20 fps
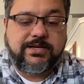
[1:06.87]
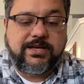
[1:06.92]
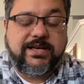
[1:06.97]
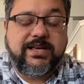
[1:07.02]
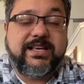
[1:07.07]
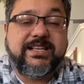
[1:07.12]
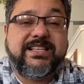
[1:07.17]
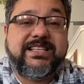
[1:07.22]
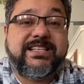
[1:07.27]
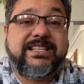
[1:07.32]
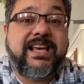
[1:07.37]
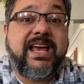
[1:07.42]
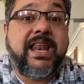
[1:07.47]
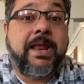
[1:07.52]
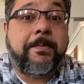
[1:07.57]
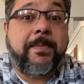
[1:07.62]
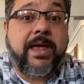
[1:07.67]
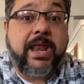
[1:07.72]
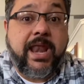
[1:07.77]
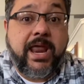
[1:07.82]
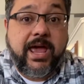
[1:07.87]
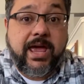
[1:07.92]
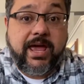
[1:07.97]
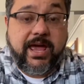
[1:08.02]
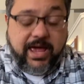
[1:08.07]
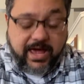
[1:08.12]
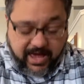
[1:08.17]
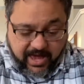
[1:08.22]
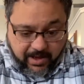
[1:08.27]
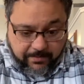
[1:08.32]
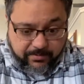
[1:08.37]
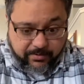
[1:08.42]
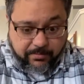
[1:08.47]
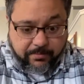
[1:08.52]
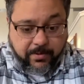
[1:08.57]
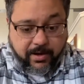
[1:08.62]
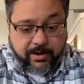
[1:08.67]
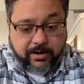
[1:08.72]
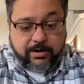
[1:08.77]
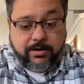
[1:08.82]
cinnamon apple
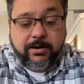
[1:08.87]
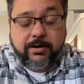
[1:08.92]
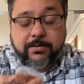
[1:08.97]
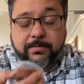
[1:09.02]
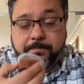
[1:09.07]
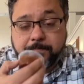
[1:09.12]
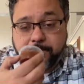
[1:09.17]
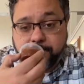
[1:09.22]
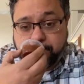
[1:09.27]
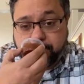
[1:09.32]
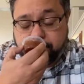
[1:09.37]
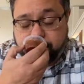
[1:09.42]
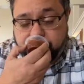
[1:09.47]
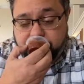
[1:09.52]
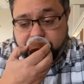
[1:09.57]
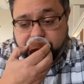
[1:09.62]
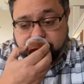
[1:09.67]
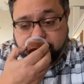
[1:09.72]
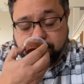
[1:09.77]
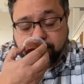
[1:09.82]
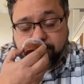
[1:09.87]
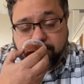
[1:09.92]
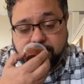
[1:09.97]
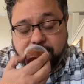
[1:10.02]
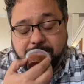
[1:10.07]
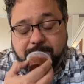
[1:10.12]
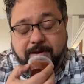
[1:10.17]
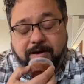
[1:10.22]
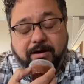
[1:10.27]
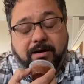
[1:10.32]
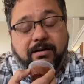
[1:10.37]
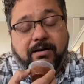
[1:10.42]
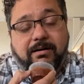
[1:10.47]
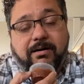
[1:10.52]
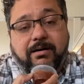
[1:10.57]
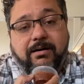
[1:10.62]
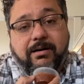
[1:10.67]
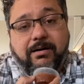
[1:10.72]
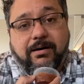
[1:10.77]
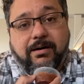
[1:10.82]
butter.
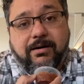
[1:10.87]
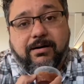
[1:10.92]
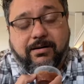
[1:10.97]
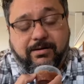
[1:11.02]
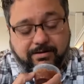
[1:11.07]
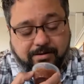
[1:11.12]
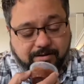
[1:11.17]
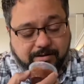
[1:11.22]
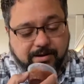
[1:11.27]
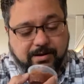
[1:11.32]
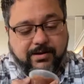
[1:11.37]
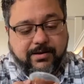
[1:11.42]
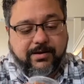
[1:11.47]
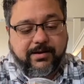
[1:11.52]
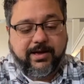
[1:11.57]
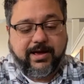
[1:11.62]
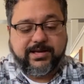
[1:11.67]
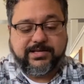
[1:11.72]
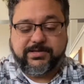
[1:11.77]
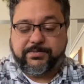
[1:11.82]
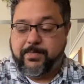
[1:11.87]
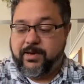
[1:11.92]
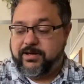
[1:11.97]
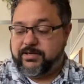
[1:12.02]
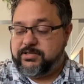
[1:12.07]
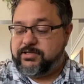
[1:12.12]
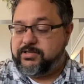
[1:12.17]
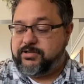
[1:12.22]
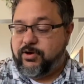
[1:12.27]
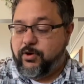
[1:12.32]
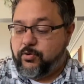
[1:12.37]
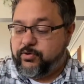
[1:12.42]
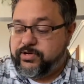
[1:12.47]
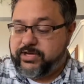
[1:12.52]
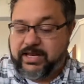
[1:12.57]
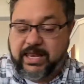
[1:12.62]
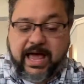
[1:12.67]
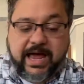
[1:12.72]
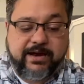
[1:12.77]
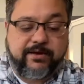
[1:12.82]
Oh, that smells so
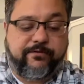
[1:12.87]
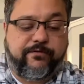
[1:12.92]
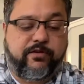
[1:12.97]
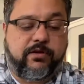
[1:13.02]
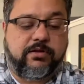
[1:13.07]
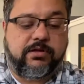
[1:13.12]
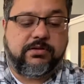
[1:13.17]
delightful.